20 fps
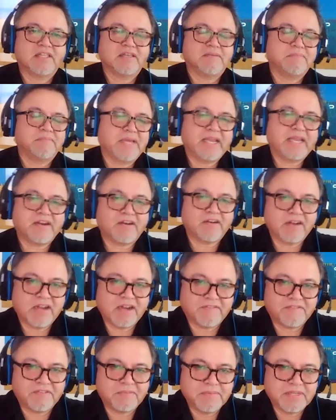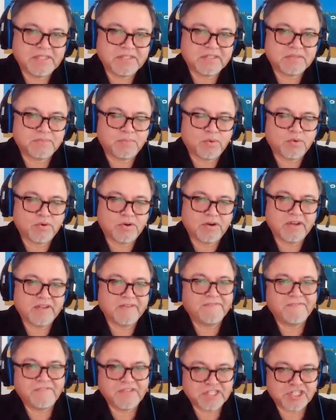that make our governments more
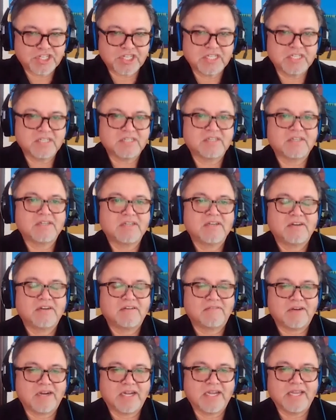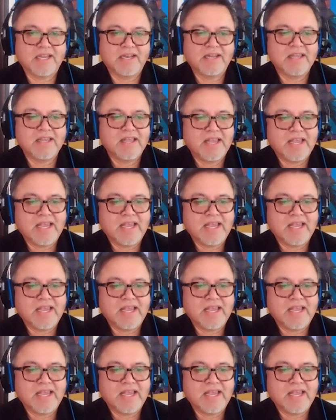efficient, right?